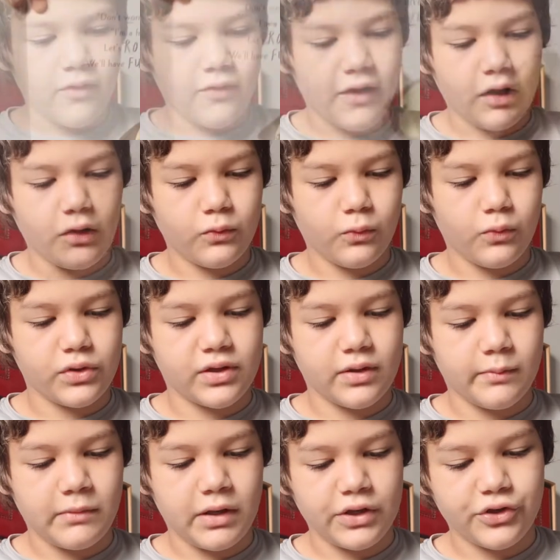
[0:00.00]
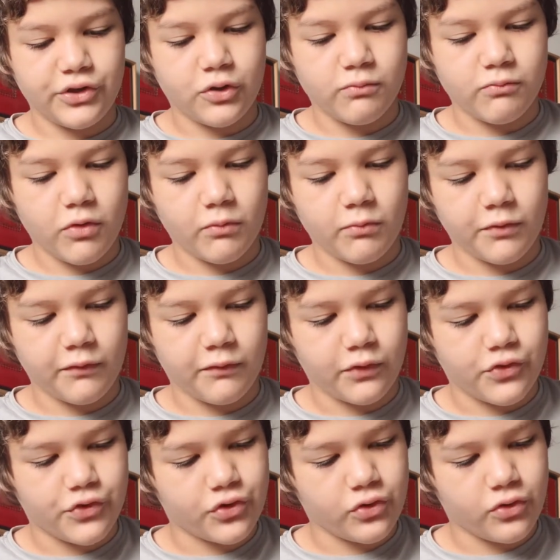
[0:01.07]
That was the magical moment
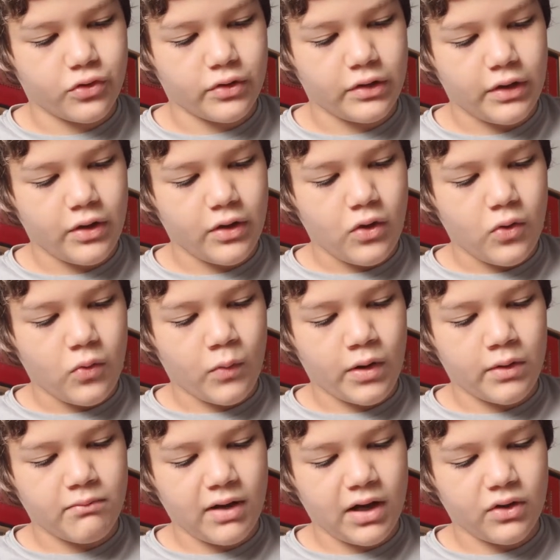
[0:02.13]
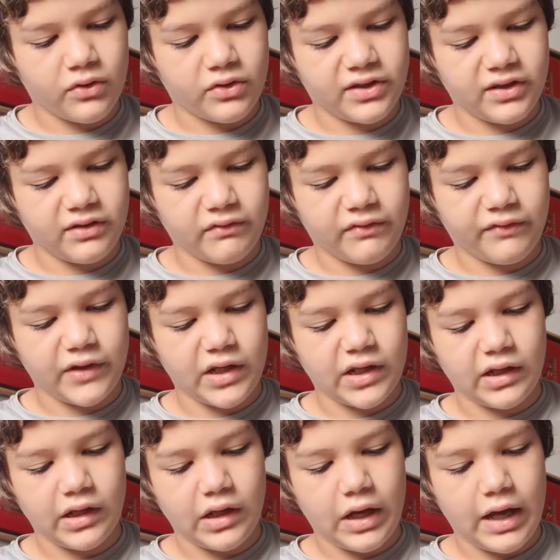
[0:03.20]
for sure, when Mouse didn't
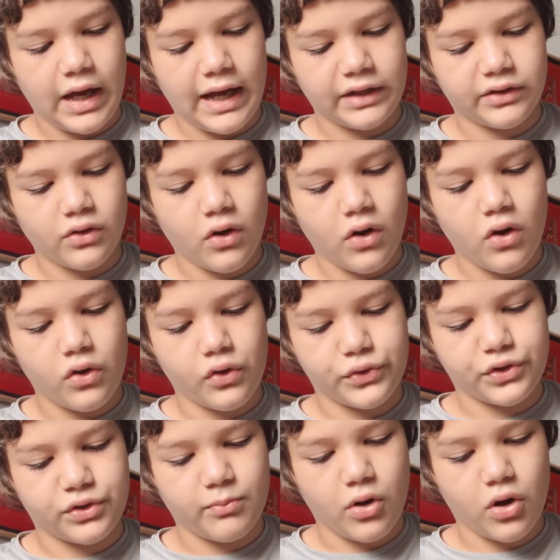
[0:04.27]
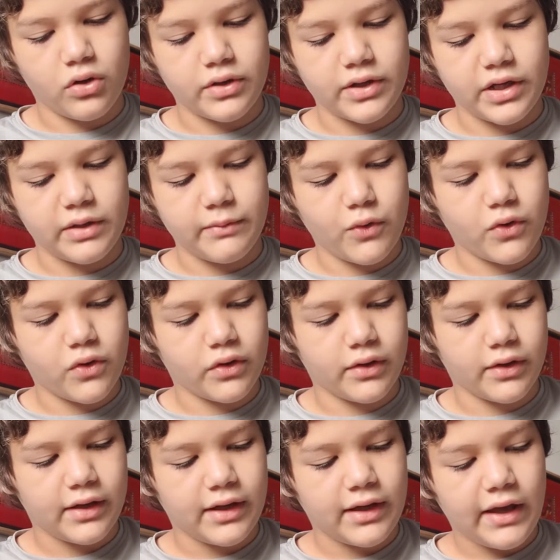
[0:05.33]
feel at all small
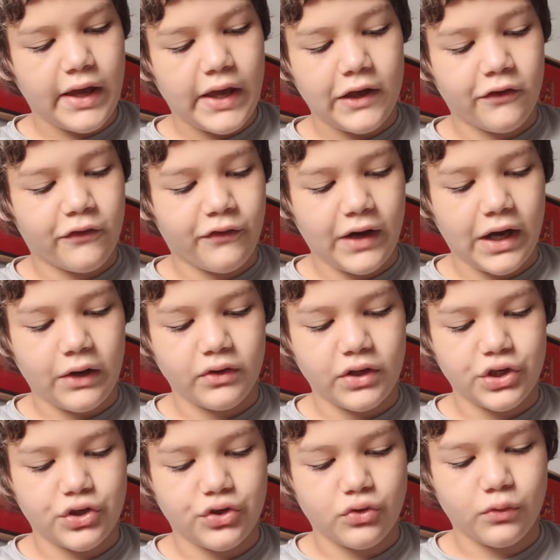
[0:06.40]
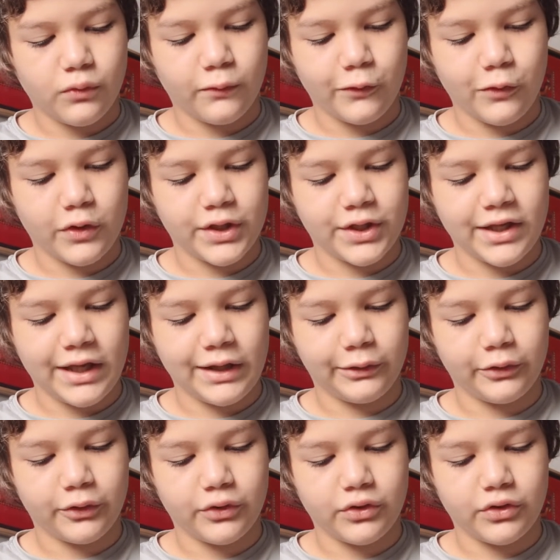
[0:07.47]
anymore. He found his true voice
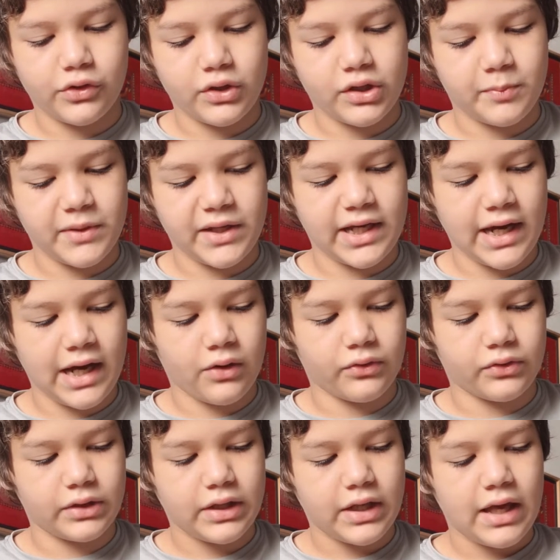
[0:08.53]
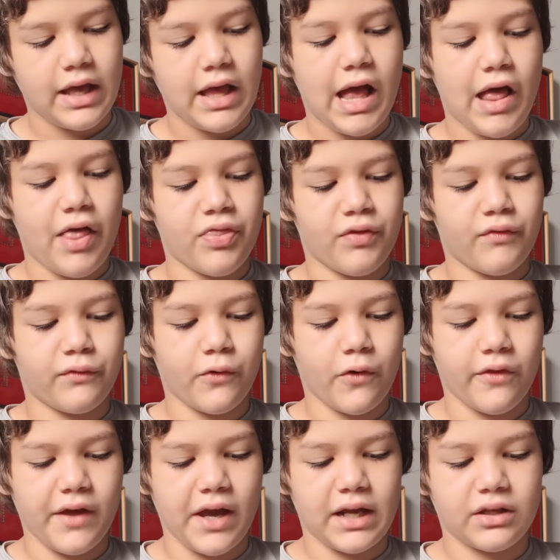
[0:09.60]
and learned to speak out, and
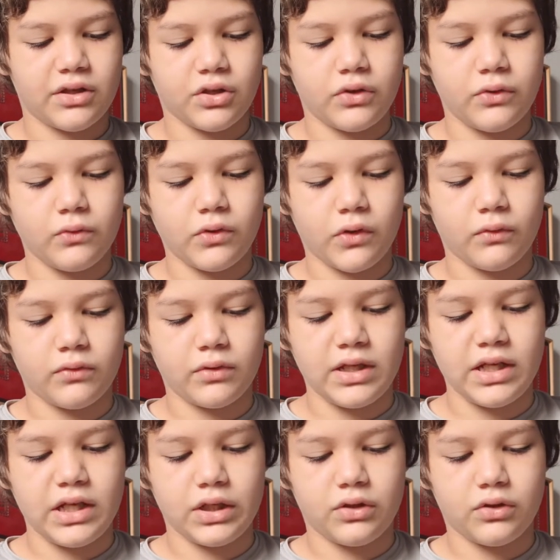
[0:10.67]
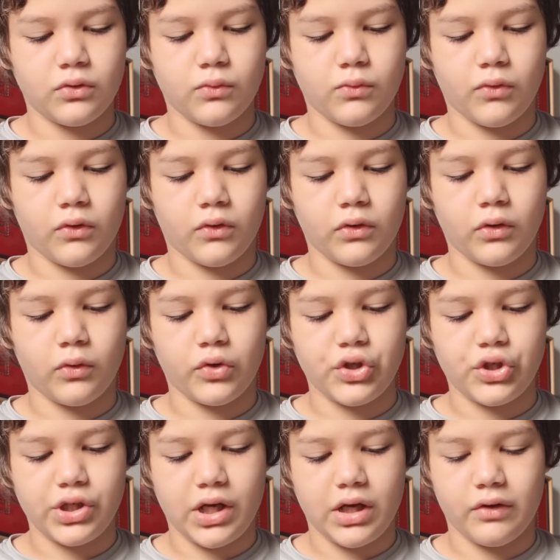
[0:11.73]
for that you don't need to roar or
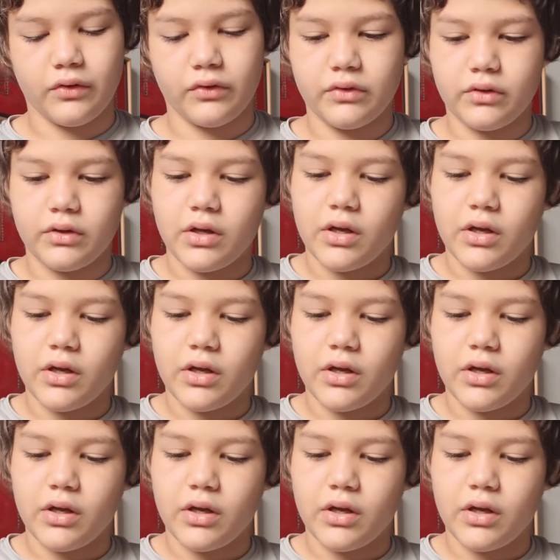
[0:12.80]
shout.